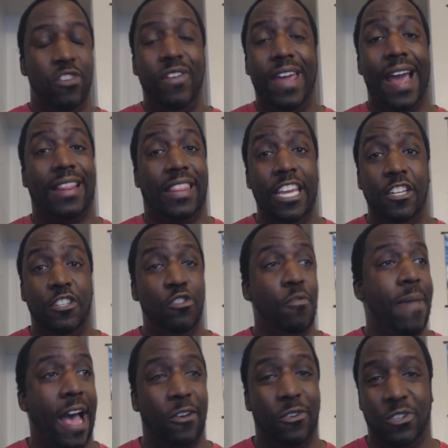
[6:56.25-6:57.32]
You got these
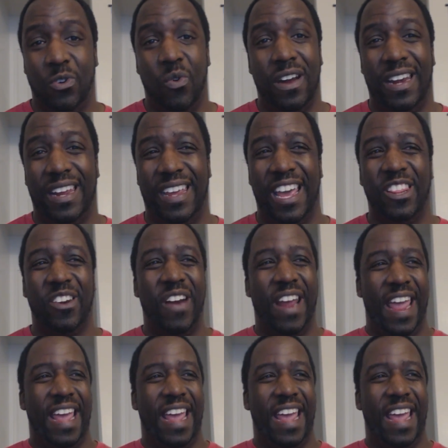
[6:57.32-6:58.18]
two battles going together,